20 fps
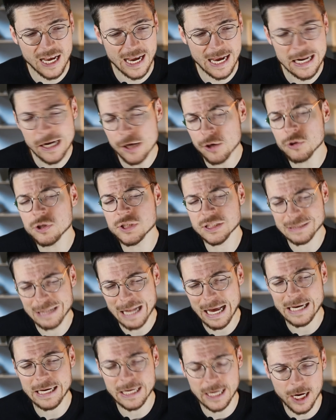It looks
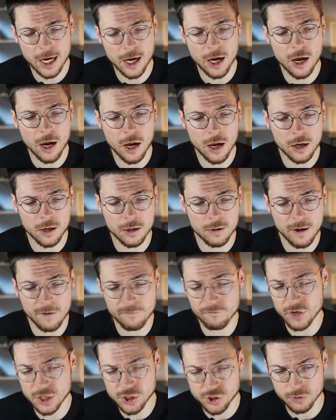like a
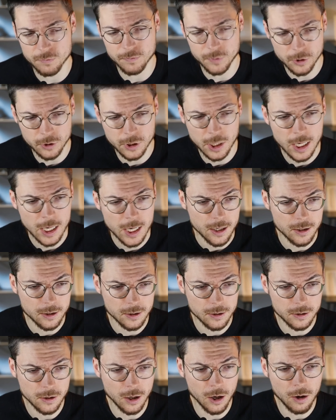fiction book.
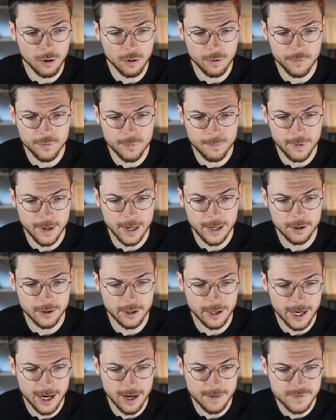All the
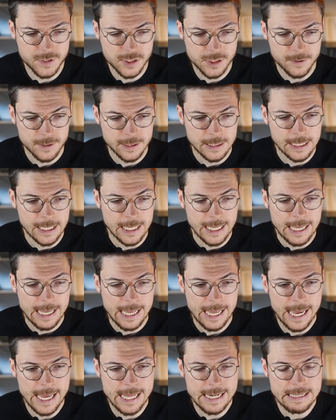paragraphs,
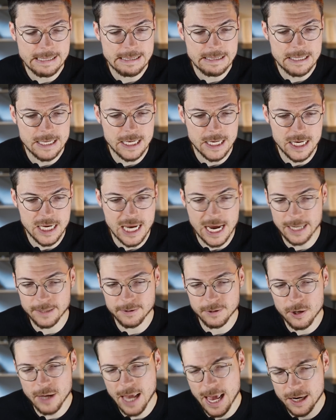and yeah,
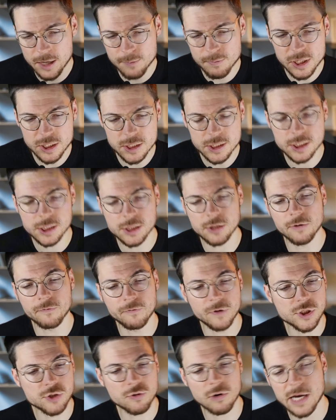the elements, the
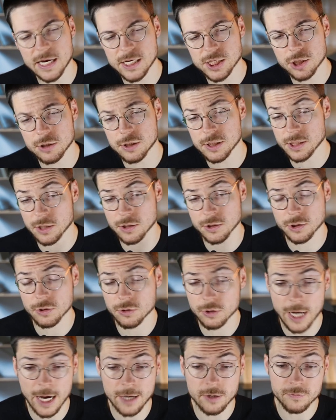visualization is also
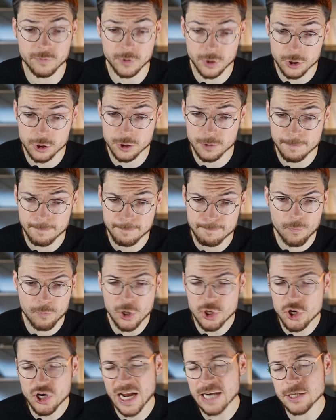kind of good,
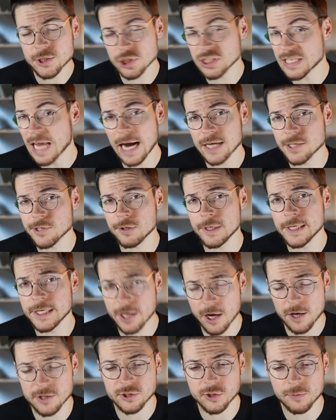but you can just actually
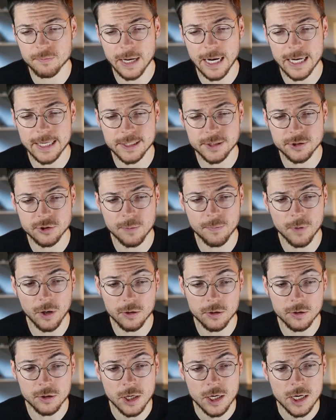customize them
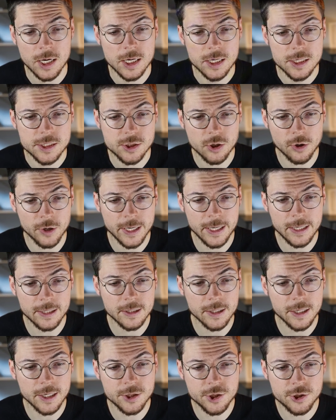all. So here
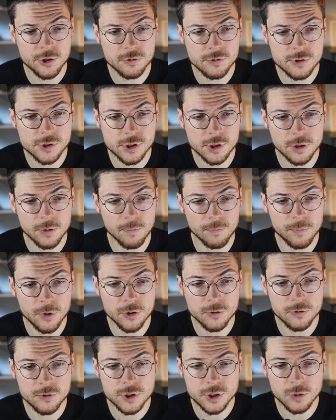it used
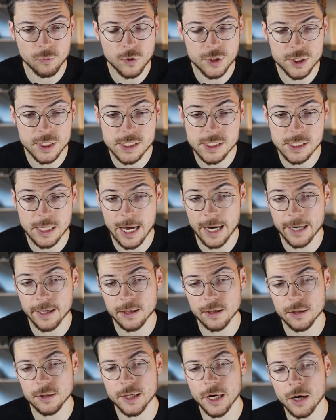Muse, which is like
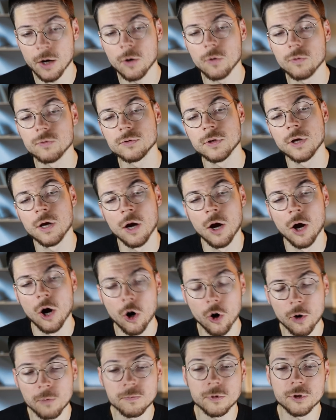their own
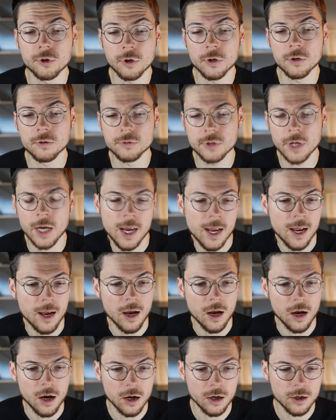homegrown
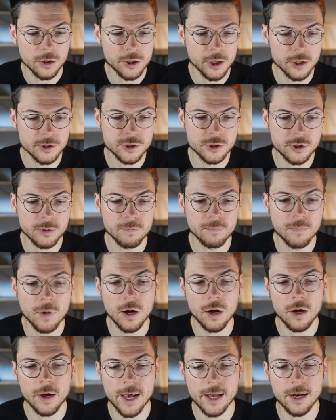custom
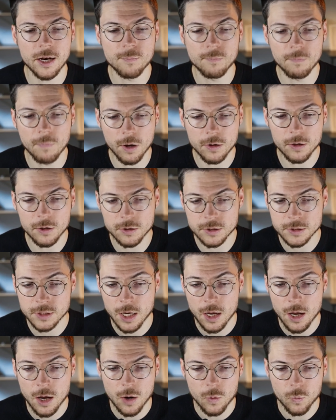LM models,
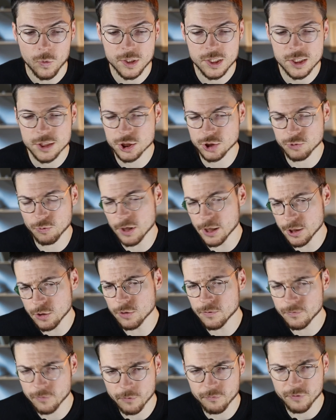which is really
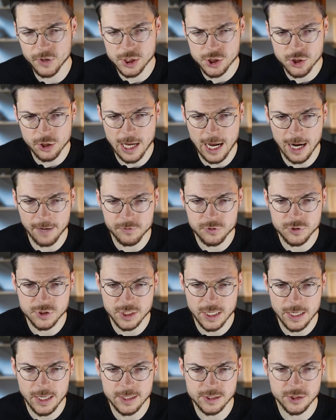good for fiction, I have to
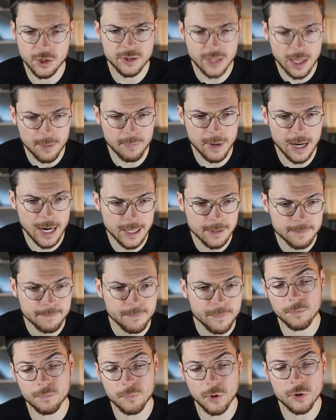say. It's not that bad,
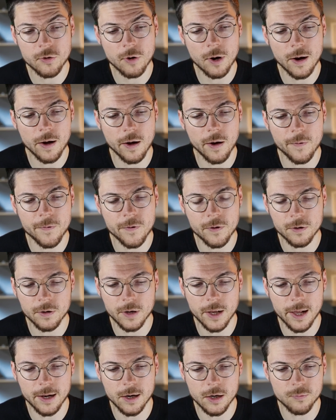but there are other
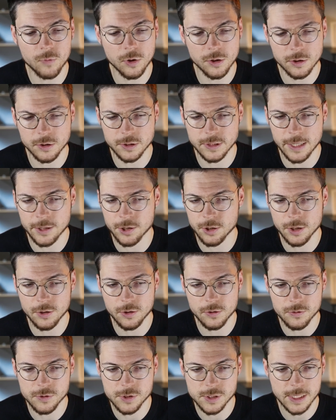LM models I can
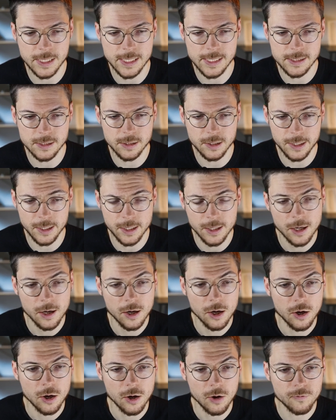use easily
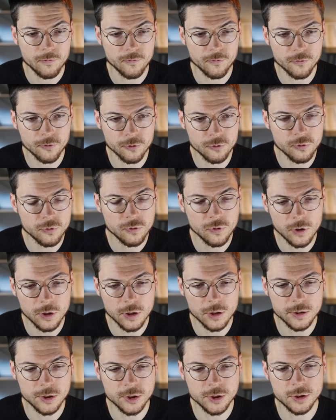through
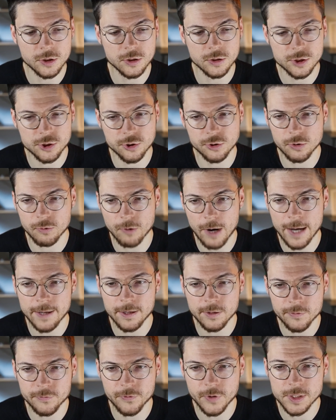the Pseudowrite
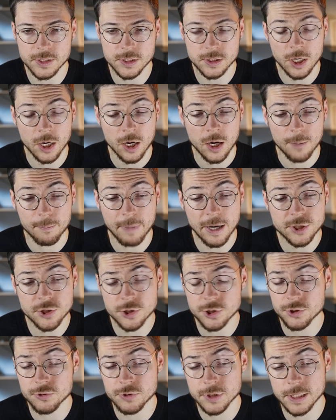interface by
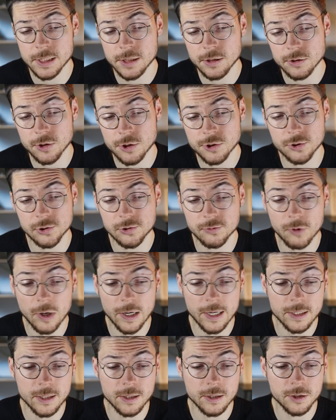just using the
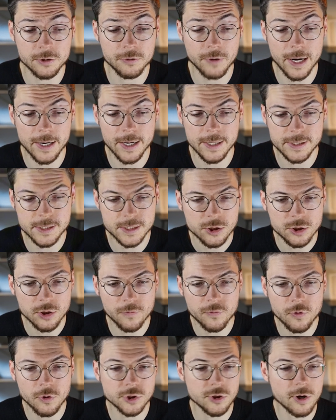Pseudowrite credits. So
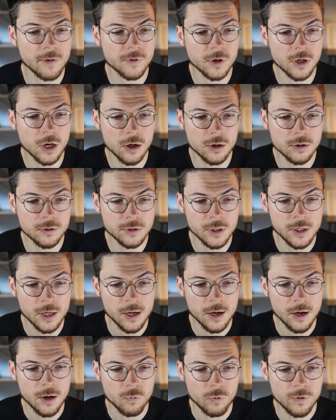of course you have Claude
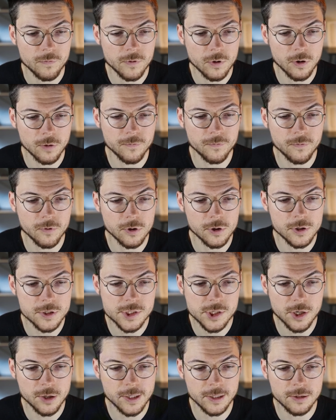with Claude 4,
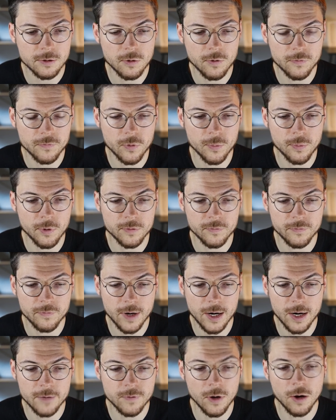Sonnet, Claude
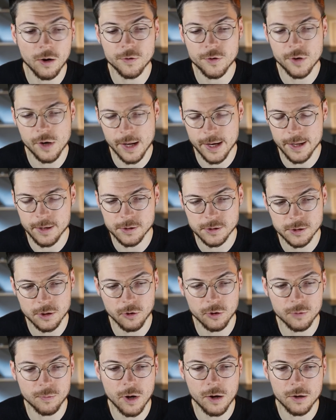4.5, all the latest
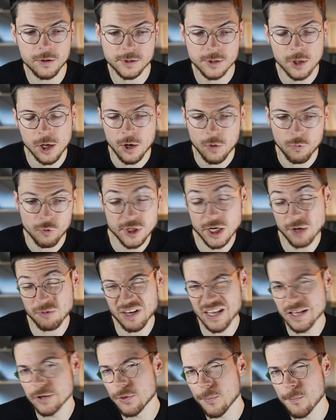Claude models, which are
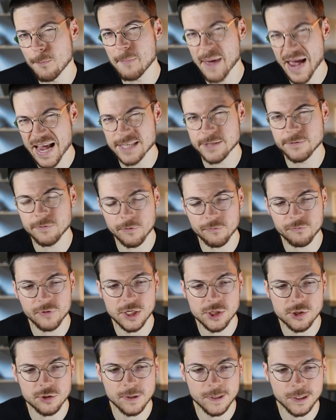really the best for
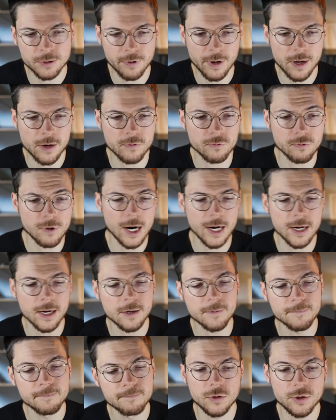fiction and creative
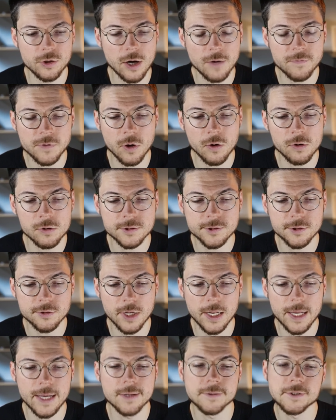writing. You have also the
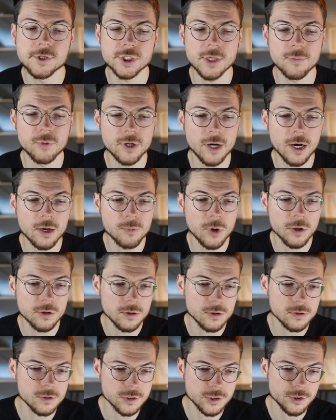latest Gemini
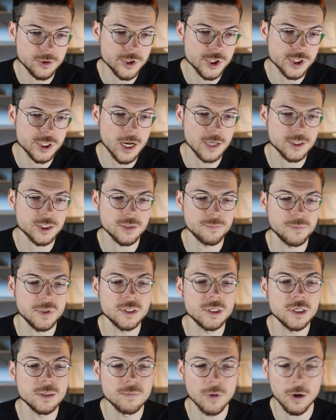models, the
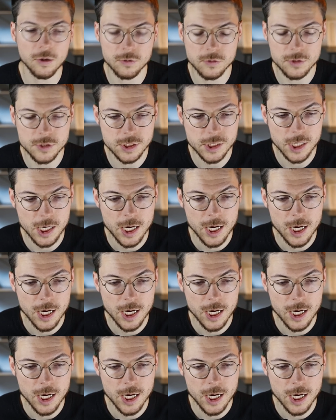ChatGPT models.